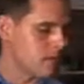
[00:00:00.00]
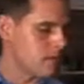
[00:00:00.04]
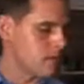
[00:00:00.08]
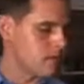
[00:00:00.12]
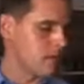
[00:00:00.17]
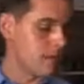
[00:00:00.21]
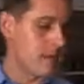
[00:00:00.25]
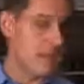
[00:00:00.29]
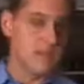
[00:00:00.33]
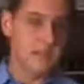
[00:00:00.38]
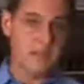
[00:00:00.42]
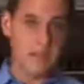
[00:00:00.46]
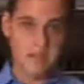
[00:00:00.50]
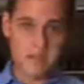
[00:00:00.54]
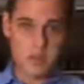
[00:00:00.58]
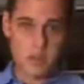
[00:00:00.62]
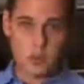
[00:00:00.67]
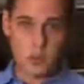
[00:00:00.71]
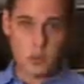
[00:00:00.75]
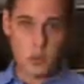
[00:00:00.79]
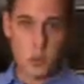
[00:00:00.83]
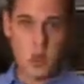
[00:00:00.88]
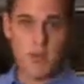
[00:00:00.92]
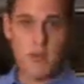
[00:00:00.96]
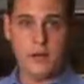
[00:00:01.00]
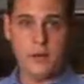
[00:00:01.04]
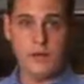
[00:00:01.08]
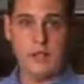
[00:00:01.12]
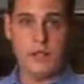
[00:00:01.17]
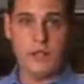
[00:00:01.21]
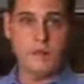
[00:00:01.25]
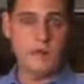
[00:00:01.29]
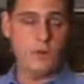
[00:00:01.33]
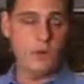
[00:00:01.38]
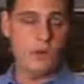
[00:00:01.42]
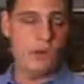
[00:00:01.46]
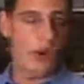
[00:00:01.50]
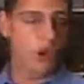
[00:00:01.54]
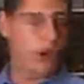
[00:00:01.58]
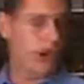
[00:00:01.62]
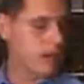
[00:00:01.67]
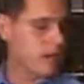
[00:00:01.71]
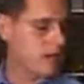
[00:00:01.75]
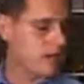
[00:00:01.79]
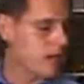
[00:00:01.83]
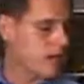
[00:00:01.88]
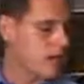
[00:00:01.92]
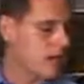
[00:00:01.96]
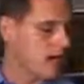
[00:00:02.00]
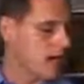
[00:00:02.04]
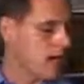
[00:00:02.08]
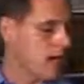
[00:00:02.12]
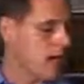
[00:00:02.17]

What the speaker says: So that's the first quality of the water.